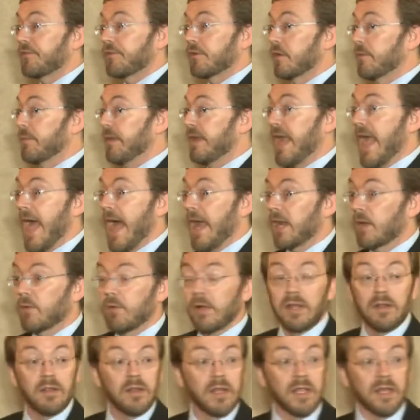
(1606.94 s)
the term
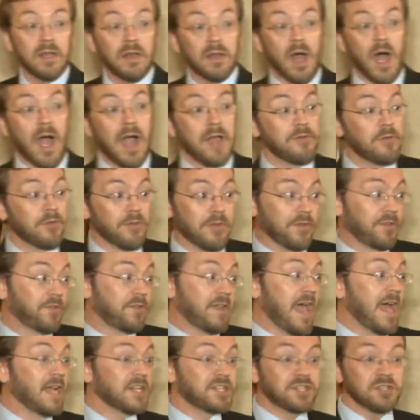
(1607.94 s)
inadequate in either the
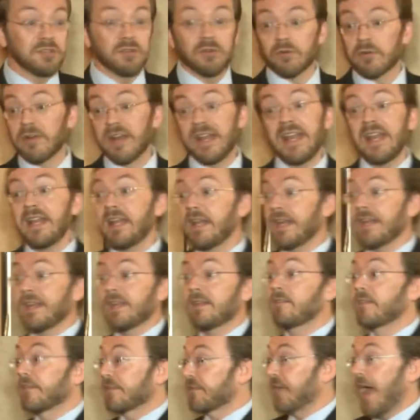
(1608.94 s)
statute or in
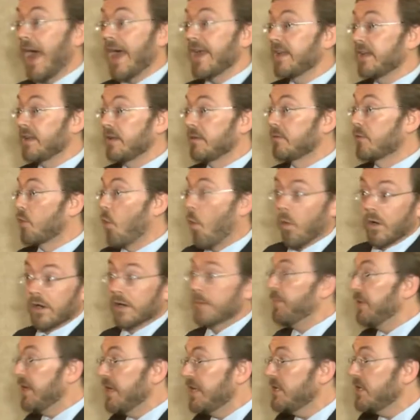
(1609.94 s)
any decided
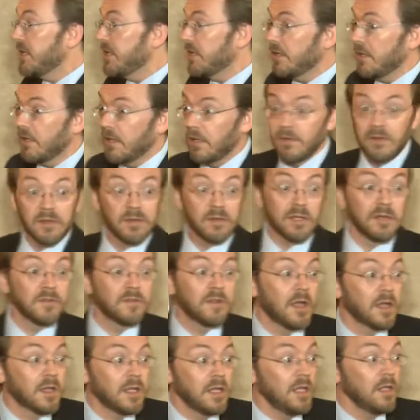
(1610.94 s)
court opinion in
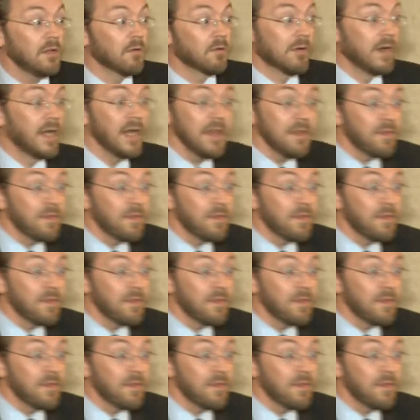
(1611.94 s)
Kentucky or